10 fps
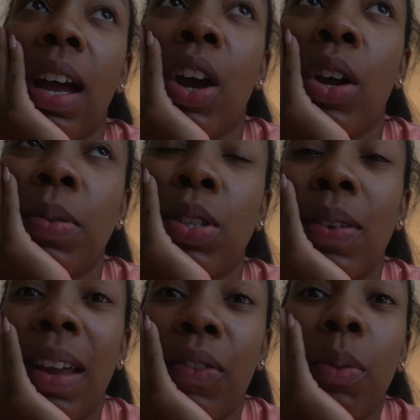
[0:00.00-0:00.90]
I hope to do
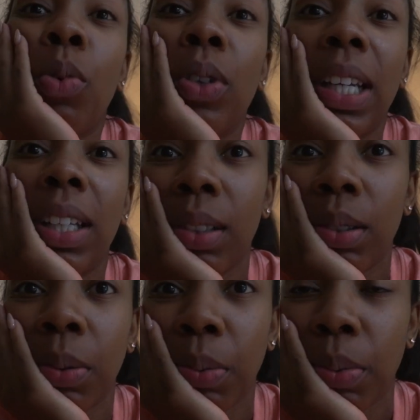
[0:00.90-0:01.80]
it every morning
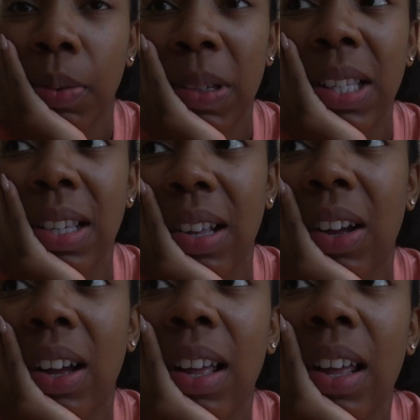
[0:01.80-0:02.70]
with my
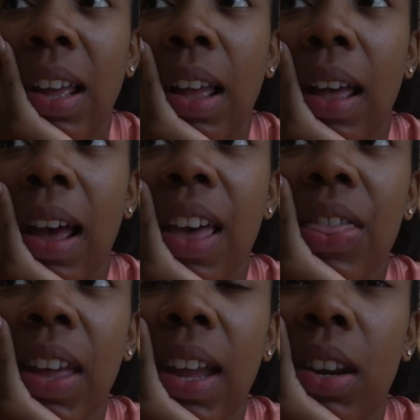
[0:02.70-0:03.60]
sister.
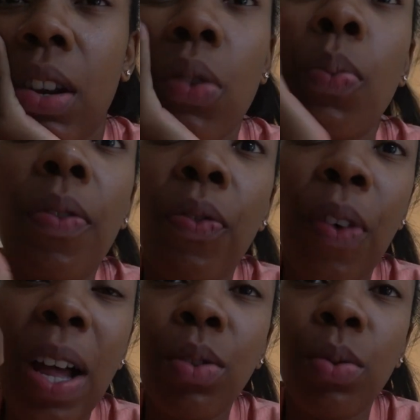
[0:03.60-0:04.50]
And then we
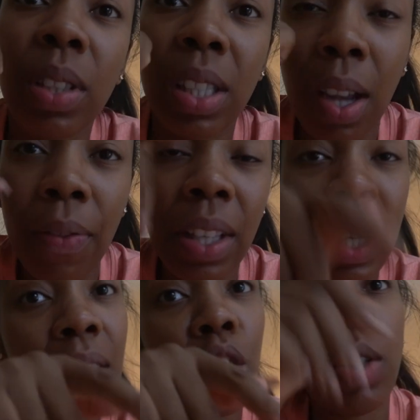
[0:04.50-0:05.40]
discovered that
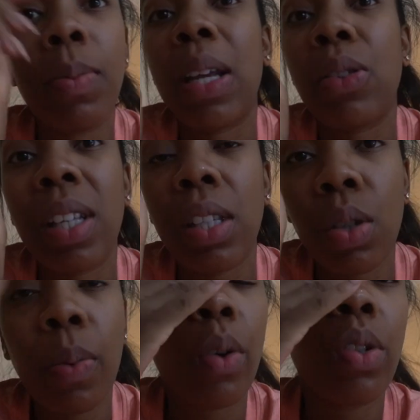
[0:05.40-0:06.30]
there's a gym downstairs
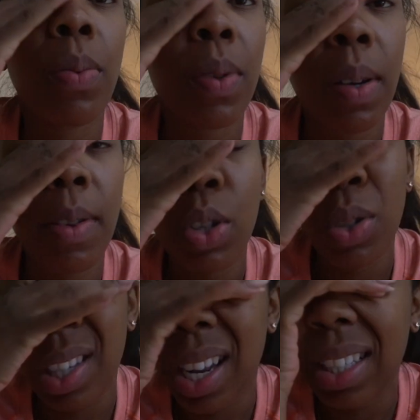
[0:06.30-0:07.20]
as well. So we're gonna
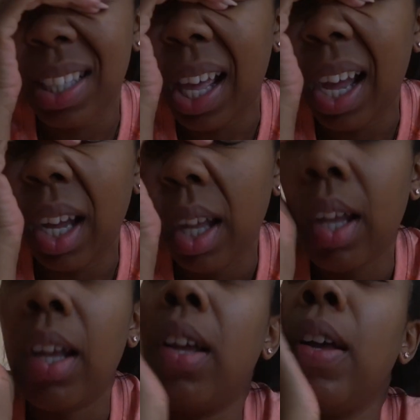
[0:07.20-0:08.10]
utilize that.
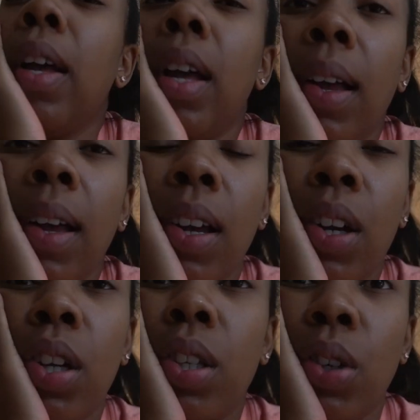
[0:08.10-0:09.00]

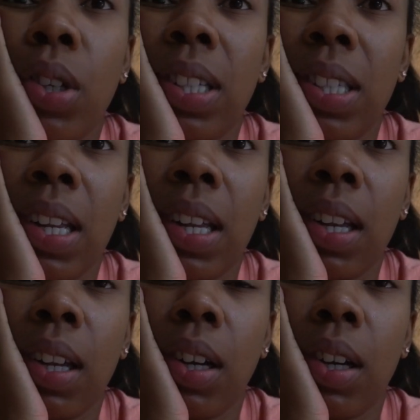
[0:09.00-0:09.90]
Cause
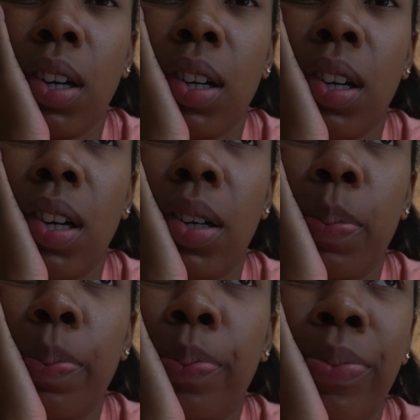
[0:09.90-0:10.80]
honestly,
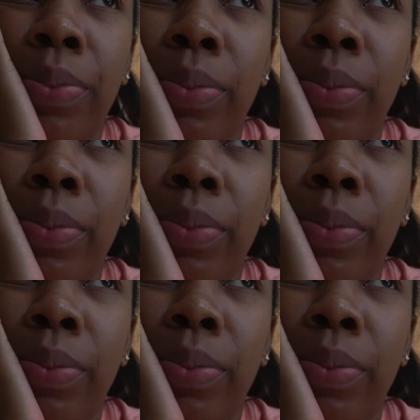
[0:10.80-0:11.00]
can't